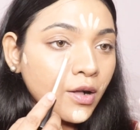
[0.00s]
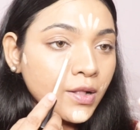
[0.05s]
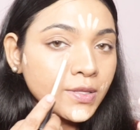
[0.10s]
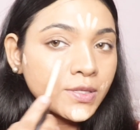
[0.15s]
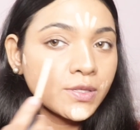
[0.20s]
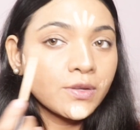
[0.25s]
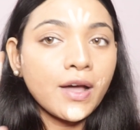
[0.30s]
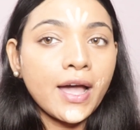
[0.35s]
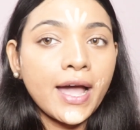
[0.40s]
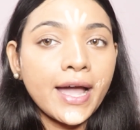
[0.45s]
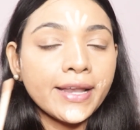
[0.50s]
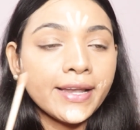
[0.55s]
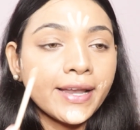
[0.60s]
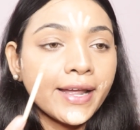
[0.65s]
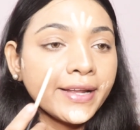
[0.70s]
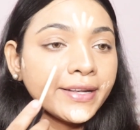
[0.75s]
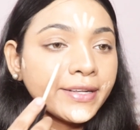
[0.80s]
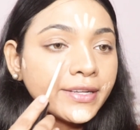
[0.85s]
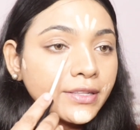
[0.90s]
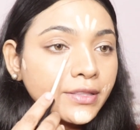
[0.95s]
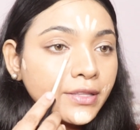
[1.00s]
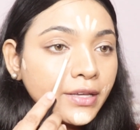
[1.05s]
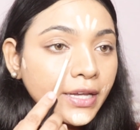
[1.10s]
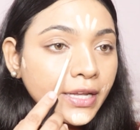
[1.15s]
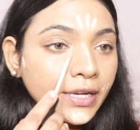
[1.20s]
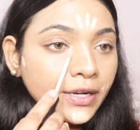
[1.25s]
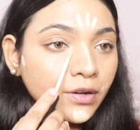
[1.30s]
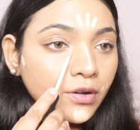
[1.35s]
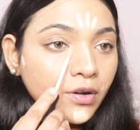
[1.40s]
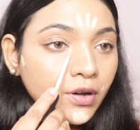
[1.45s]
also highlight the
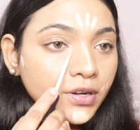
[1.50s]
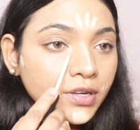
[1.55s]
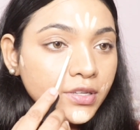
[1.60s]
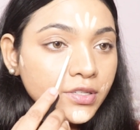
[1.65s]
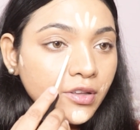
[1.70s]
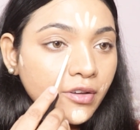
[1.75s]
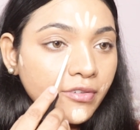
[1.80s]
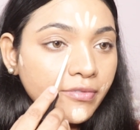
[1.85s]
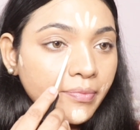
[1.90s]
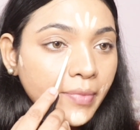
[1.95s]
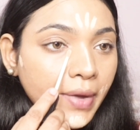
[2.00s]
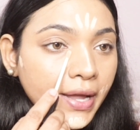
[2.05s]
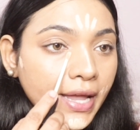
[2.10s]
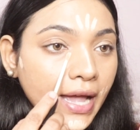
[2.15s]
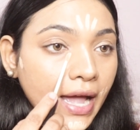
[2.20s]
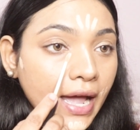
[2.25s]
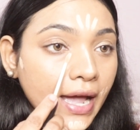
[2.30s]
inner corners of my